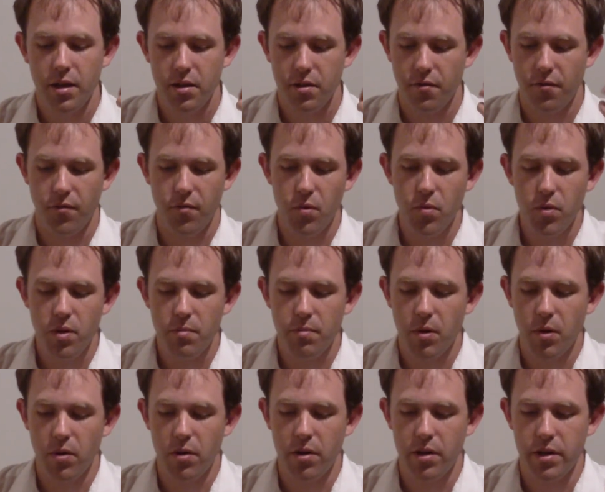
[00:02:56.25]
the fruit
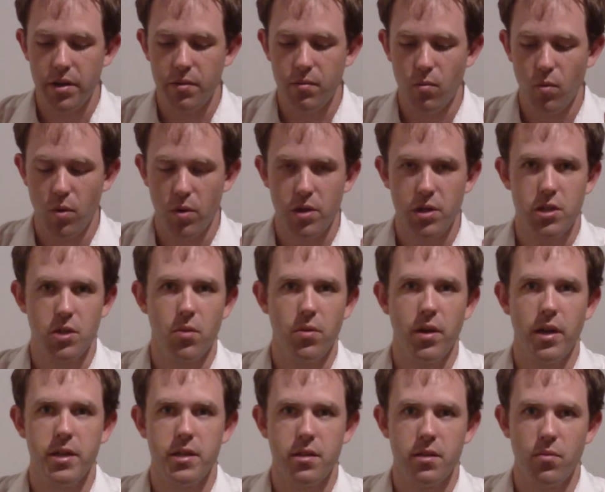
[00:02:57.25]
component works so
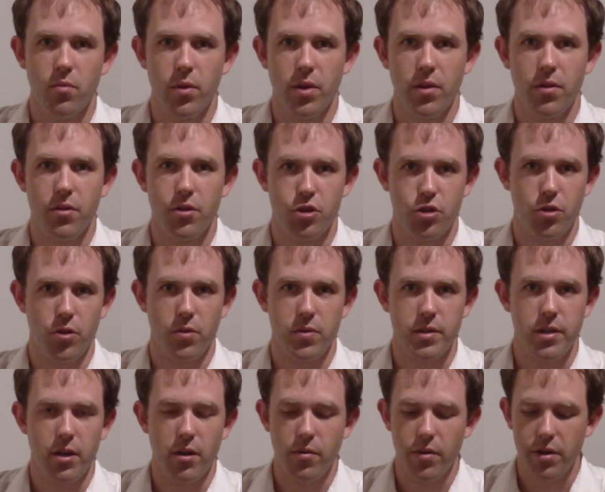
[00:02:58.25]
nicely with the sugars
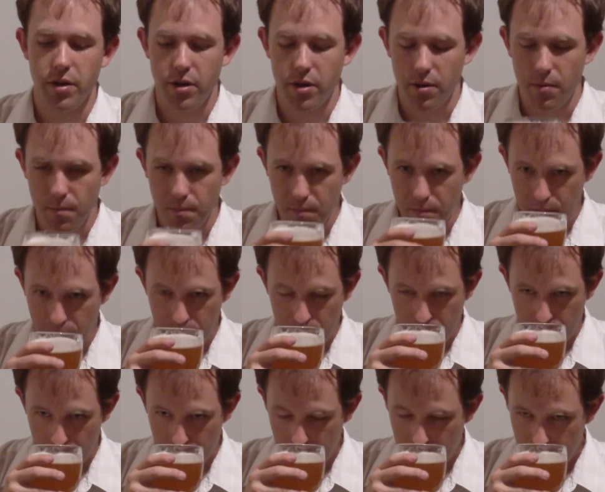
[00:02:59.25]
that are in here.
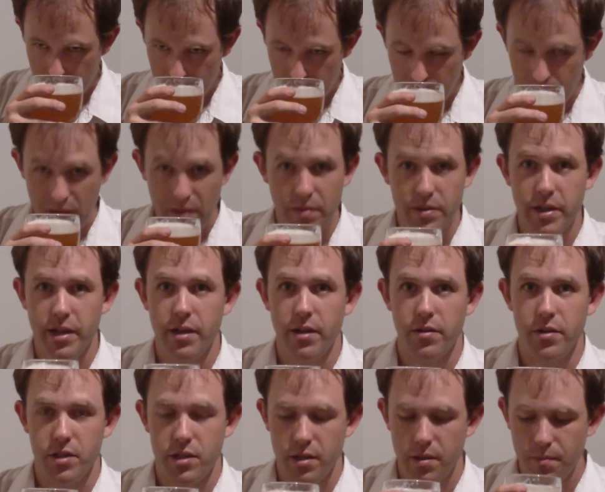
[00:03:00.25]
I'm going to take
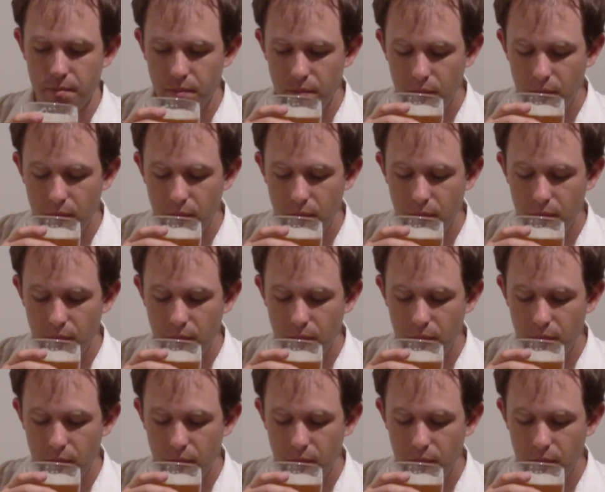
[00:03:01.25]
another sip.